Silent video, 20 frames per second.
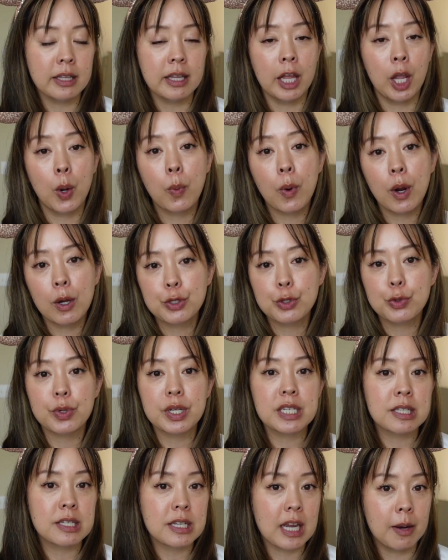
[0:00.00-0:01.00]
like
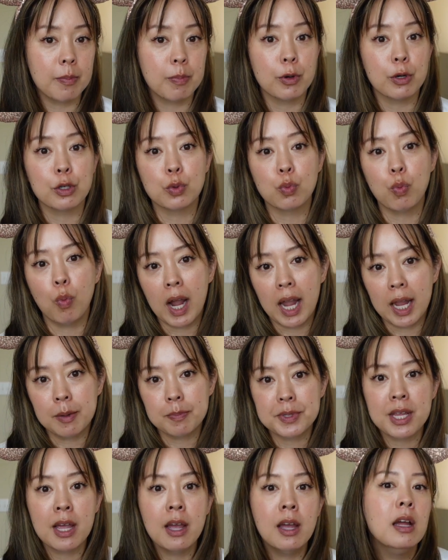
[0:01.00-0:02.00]
groceries, diapers,
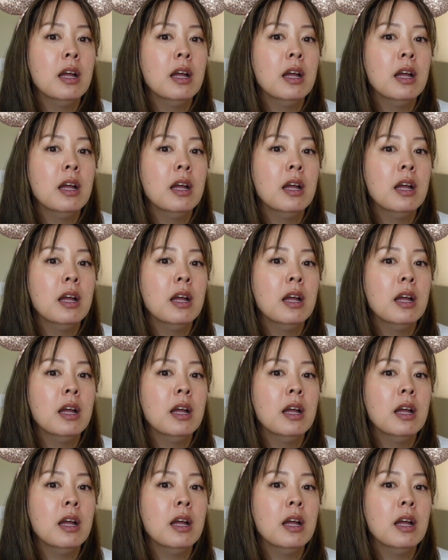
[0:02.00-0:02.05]
wipes,